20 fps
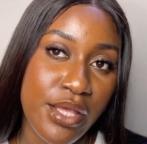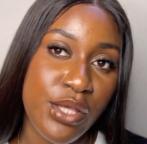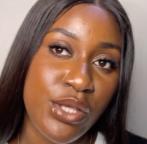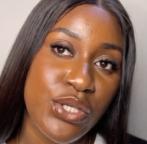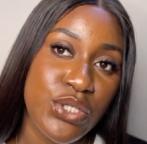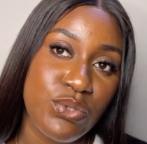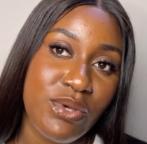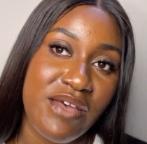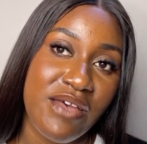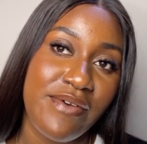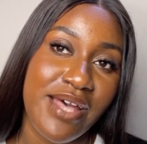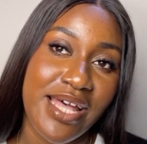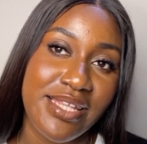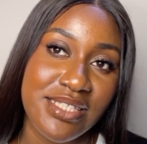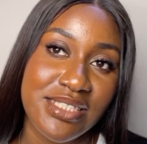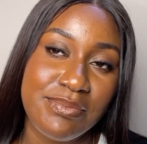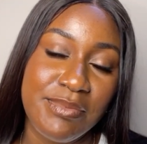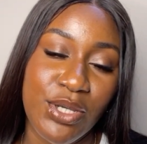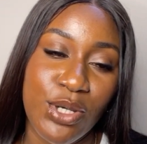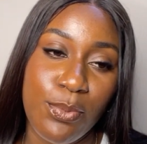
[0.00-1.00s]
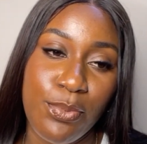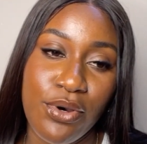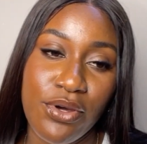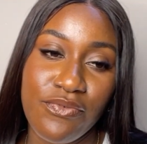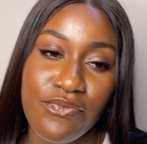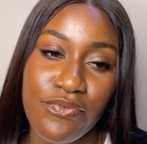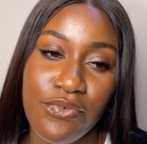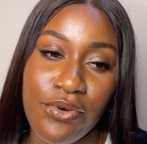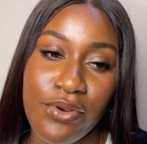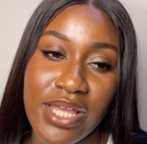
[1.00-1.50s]
So I've had this makeup on
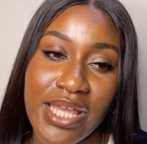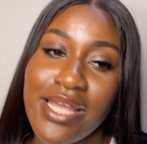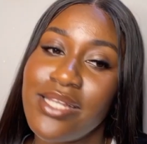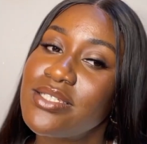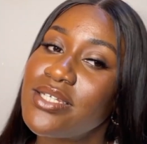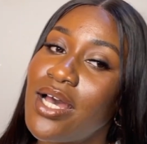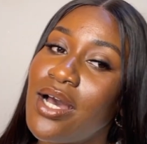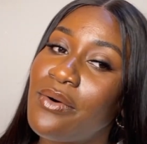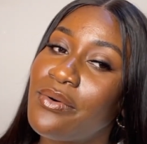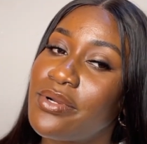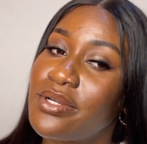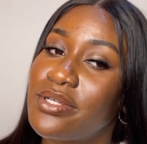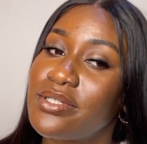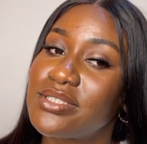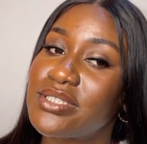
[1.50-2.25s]
for 8 hours